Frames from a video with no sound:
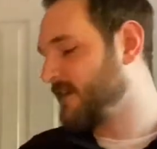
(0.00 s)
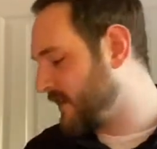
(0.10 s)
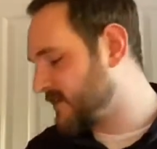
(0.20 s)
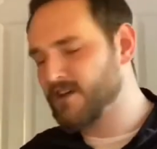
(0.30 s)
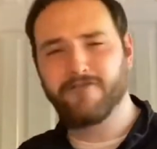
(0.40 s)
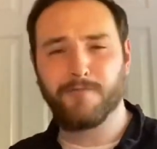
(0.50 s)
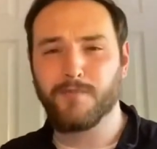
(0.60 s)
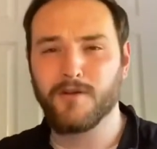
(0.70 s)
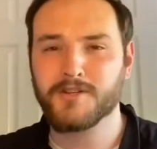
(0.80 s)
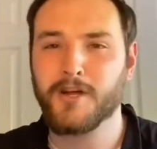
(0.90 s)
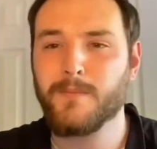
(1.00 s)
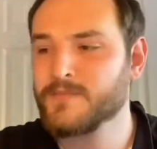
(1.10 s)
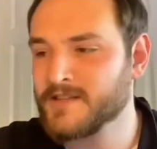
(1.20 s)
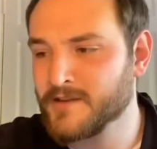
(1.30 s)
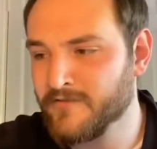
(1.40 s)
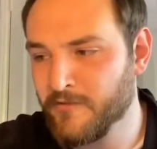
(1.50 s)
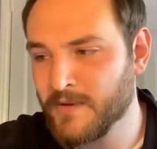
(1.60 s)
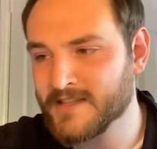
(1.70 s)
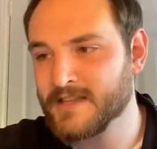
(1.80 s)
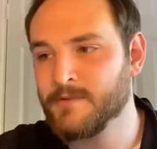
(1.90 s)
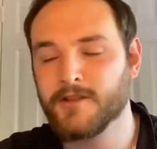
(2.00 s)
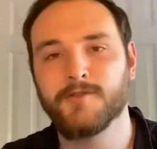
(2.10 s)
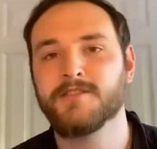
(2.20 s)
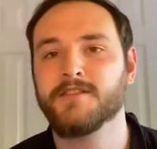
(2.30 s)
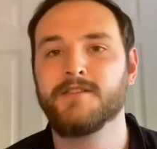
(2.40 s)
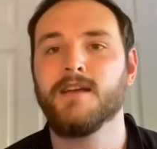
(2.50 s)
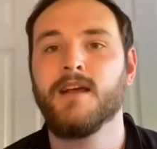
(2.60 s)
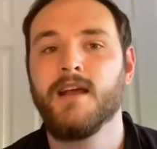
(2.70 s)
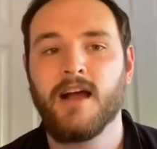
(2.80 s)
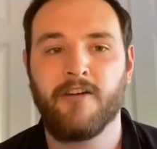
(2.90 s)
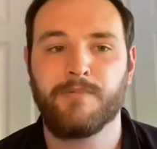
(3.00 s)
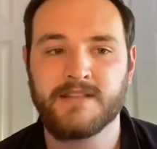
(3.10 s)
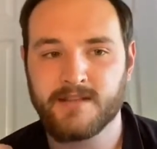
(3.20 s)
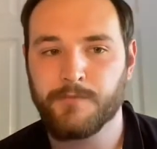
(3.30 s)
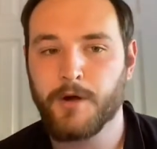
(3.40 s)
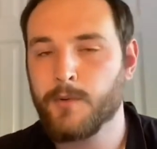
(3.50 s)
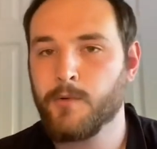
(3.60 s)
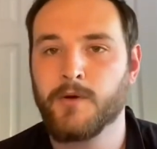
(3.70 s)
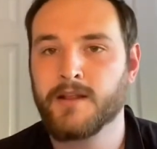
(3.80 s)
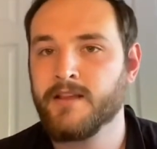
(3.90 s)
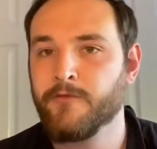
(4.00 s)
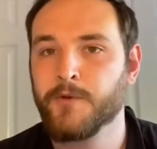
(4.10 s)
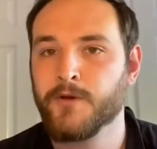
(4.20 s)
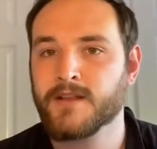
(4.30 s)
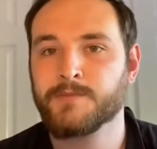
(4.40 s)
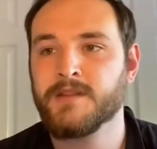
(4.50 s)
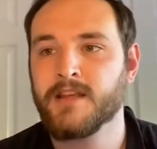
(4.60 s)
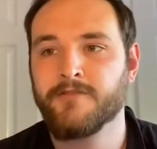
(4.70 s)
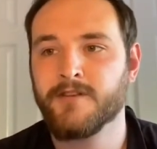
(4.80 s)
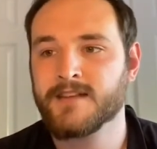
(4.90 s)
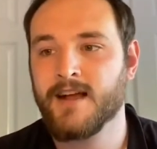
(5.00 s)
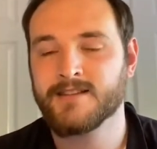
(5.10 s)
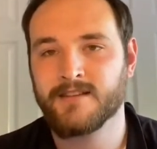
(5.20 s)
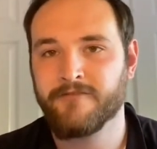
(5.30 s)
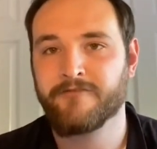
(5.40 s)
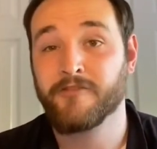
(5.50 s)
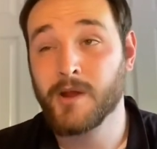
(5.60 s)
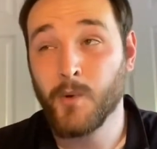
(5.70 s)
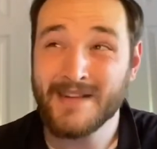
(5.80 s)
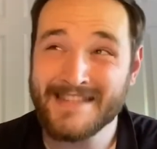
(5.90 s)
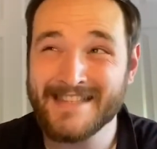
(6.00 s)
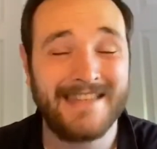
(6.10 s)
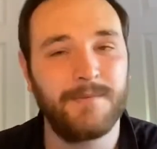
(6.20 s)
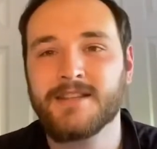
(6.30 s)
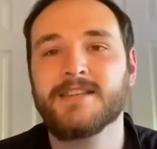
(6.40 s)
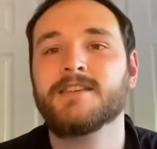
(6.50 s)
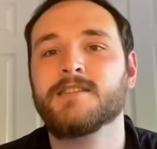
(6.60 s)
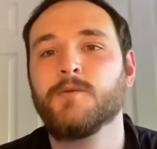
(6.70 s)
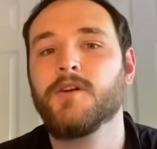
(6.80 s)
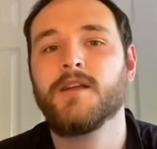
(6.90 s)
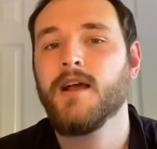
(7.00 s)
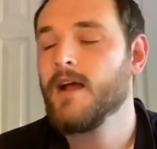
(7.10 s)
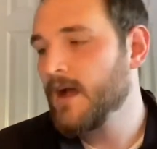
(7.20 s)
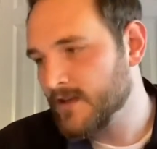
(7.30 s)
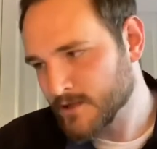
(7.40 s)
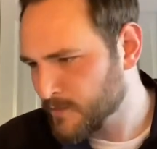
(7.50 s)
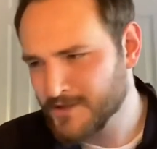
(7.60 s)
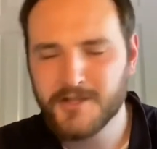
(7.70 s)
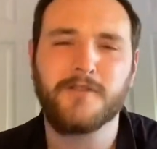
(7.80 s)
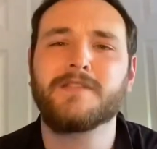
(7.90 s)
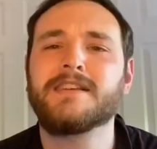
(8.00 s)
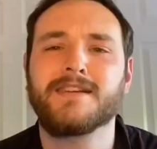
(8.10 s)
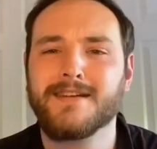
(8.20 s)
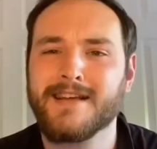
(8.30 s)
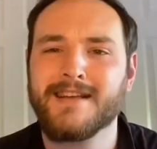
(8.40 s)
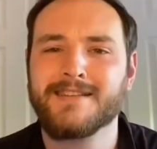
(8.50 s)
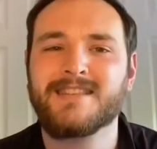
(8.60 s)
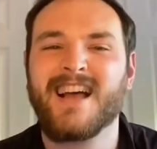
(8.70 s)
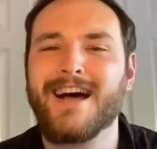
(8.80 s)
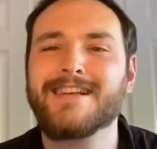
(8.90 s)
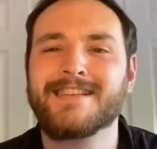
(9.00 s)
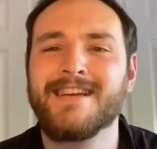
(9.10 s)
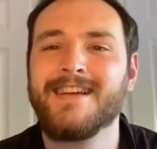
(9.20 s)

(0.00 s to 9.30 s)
classic football shops, I don't know if you've been to them in London. I've been to the pop-up one in Liverpool, that's been there a few times, and I've frequented the Manchester one. And some of the stuff they sell there is tat.